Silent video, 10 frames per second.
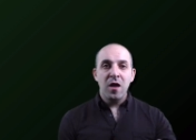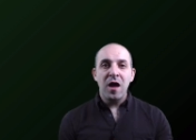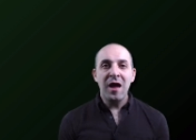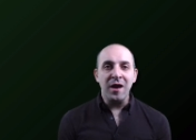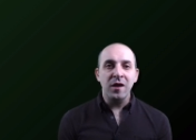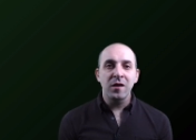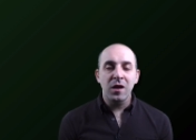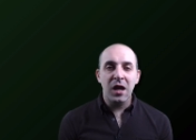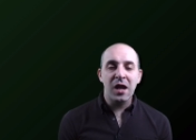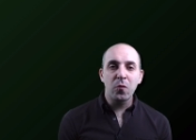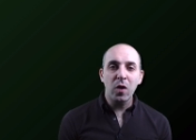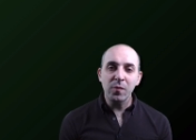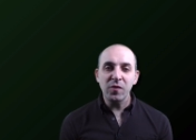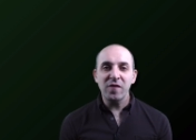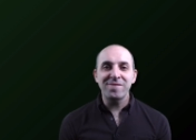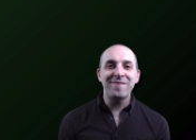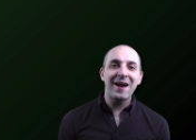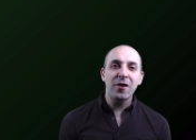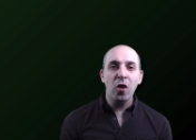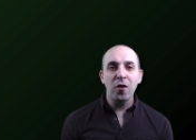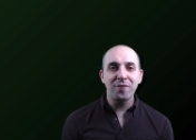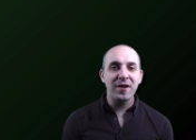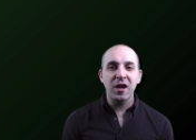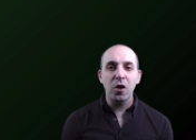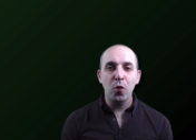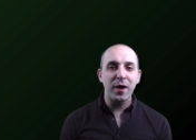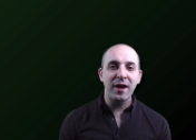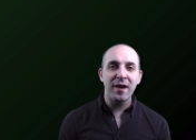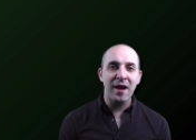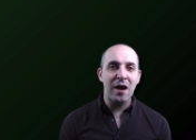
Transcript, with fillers: Hi, and welcome to the final video in